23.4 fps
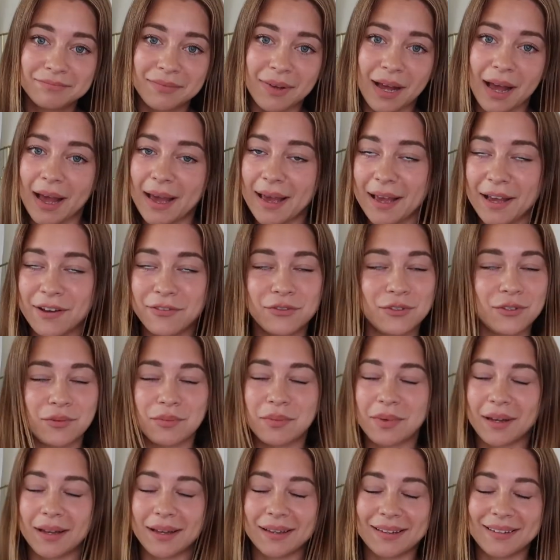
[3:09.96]
I have to
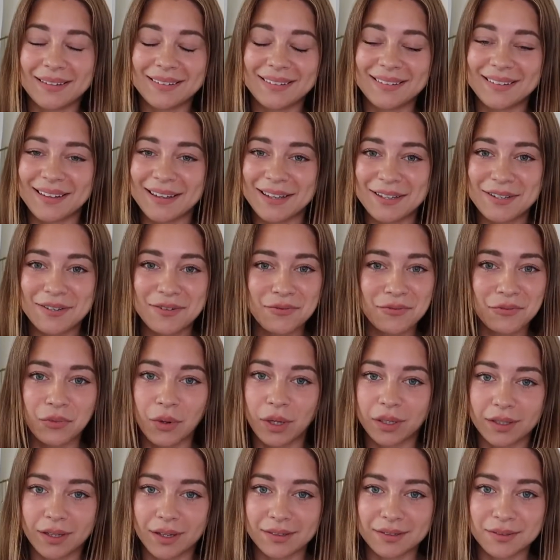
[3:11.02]
buy it, like
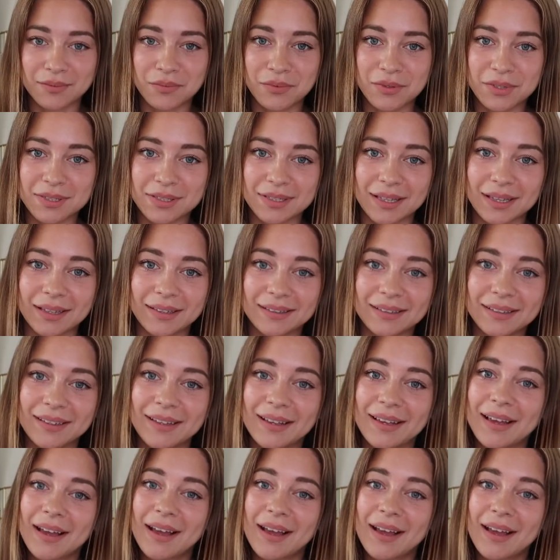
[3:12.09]
100%.